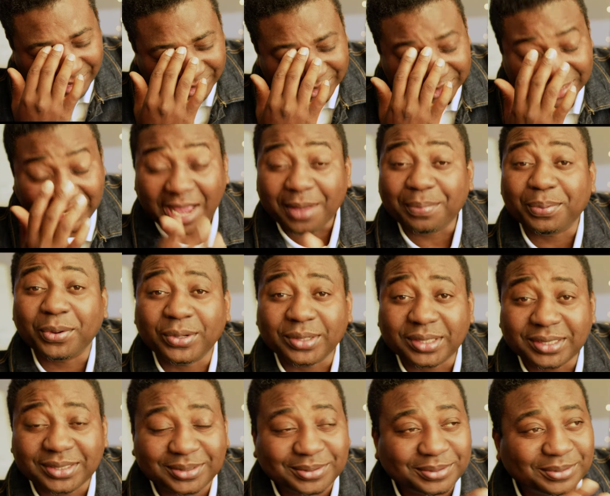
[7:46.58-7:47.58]

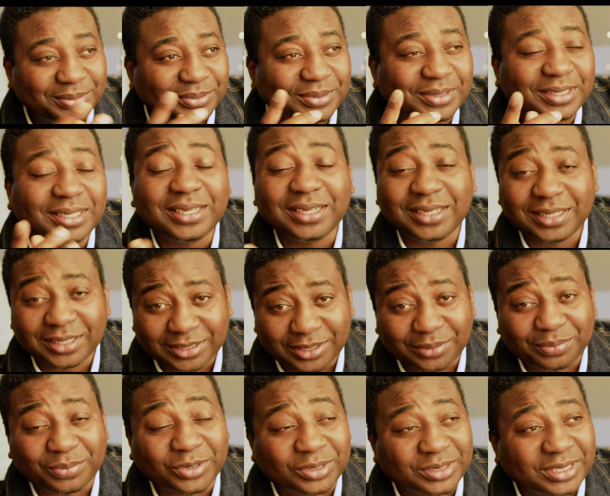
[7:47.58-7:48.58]
slipod,
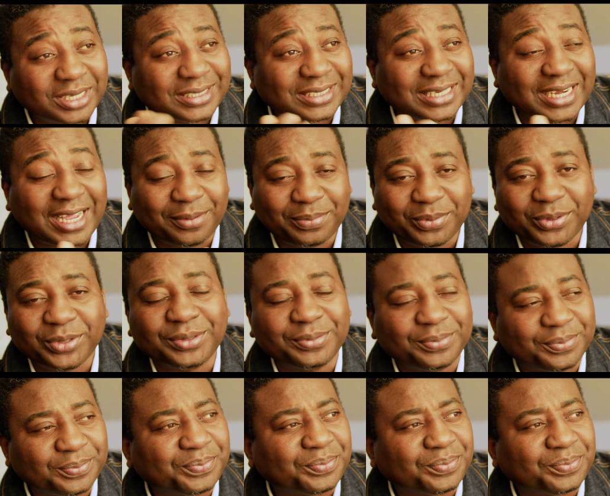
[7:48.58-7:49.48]
the Moser slipod.